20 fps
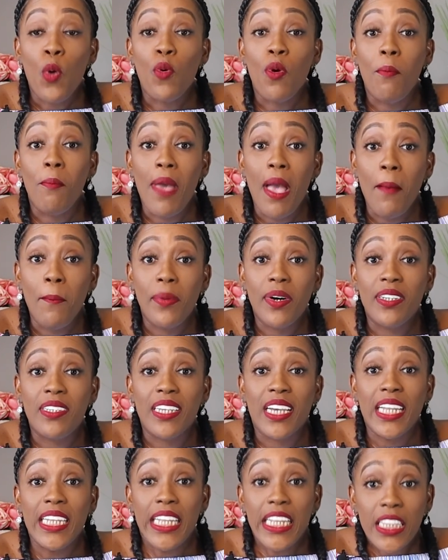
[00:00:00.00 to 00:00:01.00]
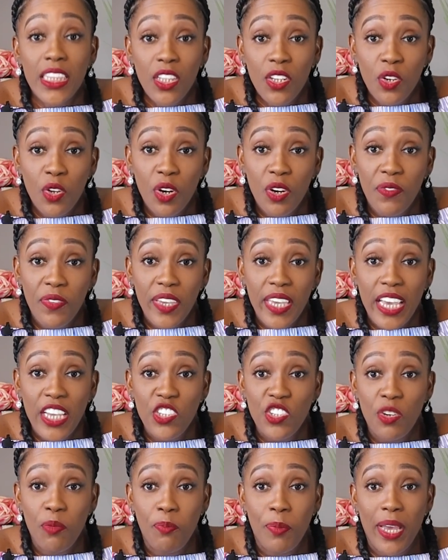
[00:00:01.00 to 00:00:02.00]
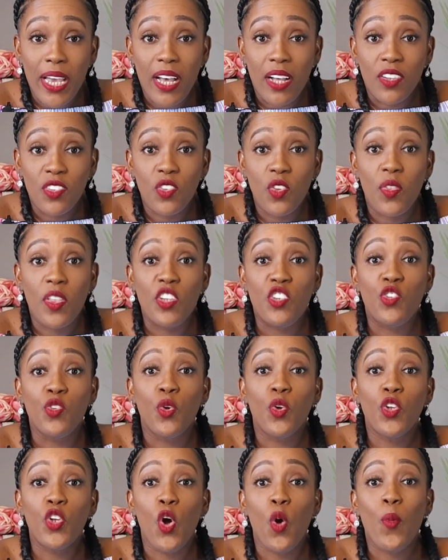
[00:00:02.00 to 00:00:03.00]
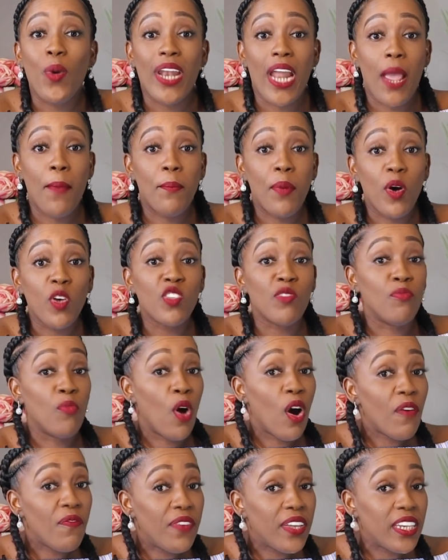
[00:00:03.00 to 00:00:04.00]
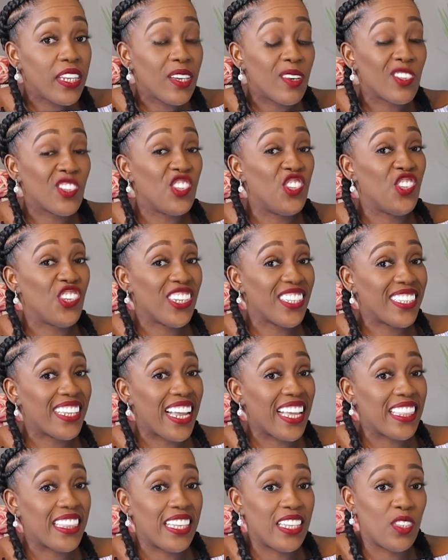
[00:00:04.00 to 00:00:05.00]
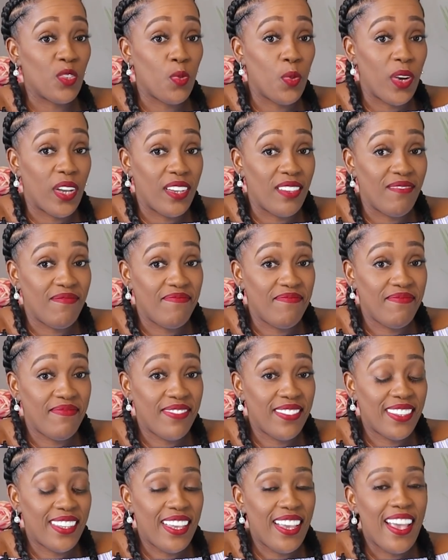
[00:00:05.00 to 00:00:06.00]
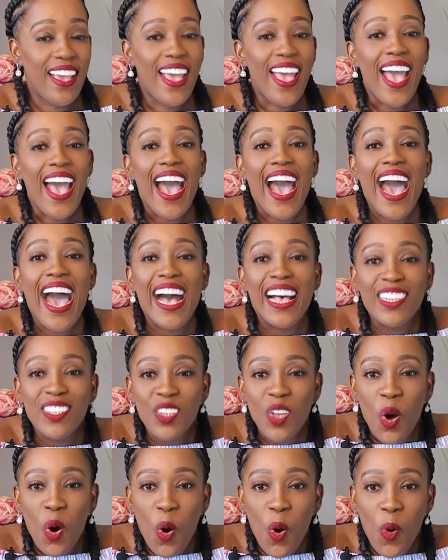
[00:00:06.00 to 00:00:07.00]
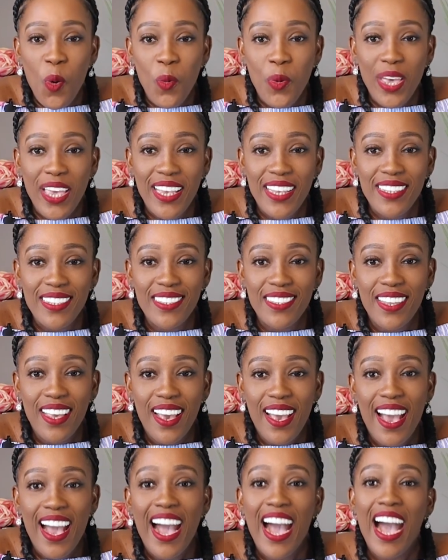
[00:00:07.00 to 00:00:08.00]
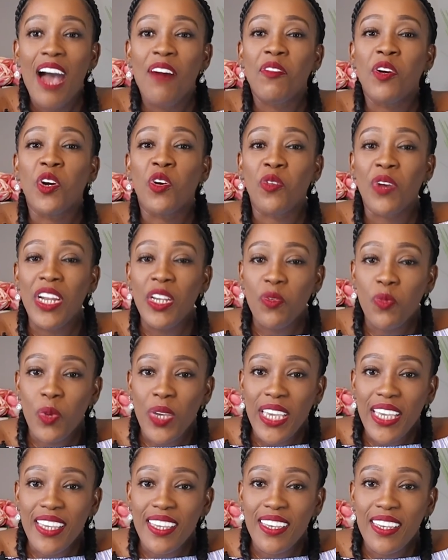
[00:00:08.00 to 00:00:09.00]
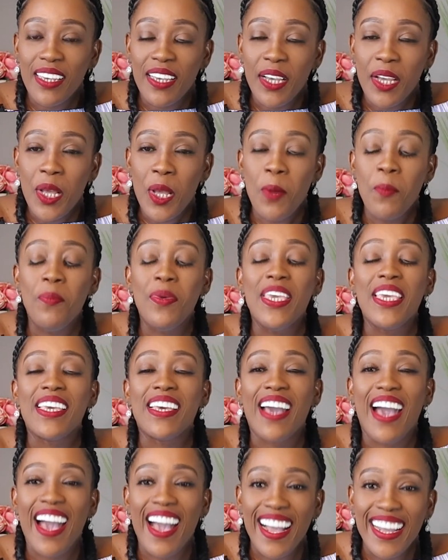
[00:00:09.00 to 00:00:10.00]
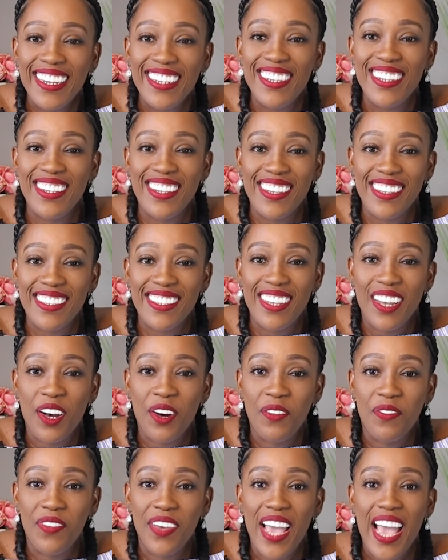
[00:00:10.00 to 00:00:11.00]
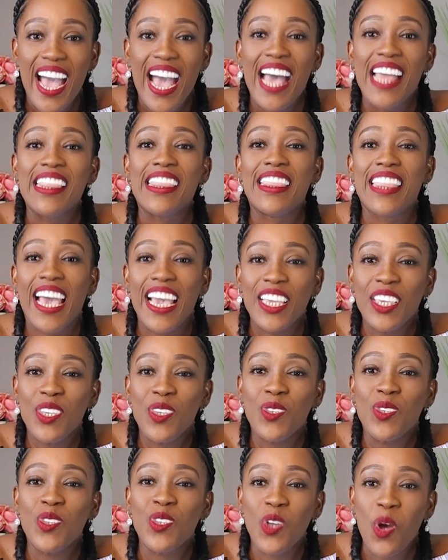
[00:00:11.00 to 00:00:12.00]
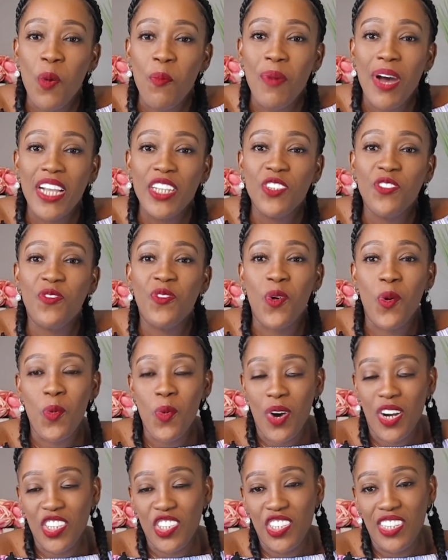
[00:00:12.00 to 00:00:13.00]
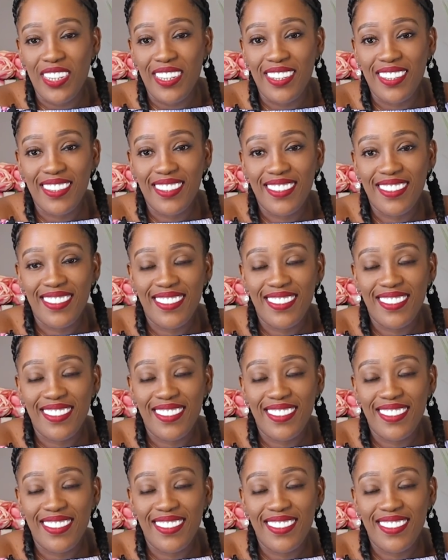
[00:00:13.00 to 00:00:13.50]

Remember to click the notification bell so that you'll know when I post more videos just like this one. As always, have a great week, be kind to yourself, and thank you so much for watching.